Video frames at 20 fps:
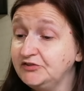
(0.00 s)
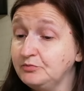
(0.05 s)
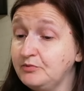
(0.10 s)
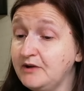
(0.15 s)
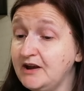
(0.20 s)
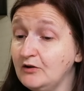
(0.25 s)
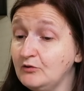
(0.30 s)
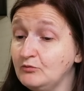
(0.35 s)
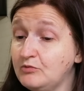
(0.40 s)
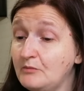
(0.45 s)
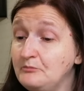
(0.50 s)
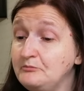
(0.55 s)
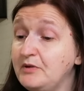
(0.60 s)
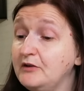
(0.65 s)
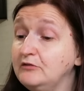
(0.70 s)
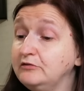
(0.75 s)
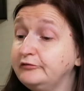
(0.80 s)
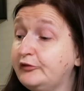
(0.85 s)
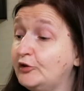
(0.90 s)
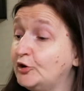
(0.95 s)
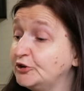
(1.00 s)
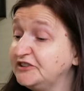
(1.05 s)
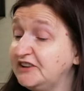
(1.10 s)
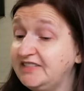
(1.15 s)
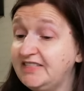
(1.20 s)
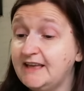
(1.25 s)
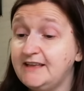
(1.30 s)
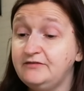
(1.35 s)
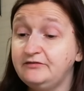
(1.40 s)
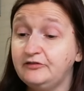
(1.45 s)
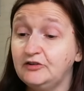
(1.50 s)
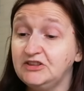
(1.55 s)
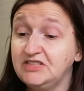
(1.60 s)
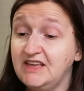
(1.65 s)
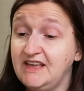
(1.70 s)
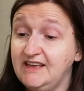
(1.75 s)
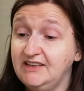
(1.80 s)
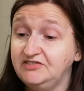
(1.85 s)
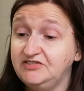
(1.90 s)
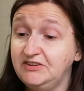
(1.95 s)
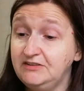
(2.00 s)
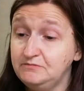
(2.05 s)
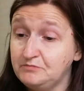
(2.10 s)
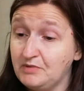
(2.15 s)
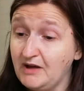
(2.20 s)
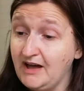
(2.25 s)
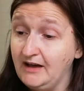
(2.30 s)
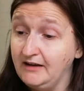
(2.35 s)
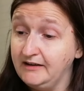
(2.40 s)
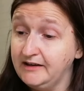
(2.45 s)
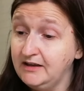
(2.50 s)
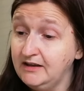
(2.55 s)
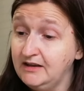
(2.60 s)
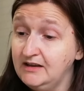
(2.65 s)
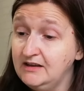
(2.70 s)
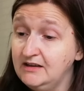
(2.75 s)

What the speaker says: were £1.49 for the 18-pack.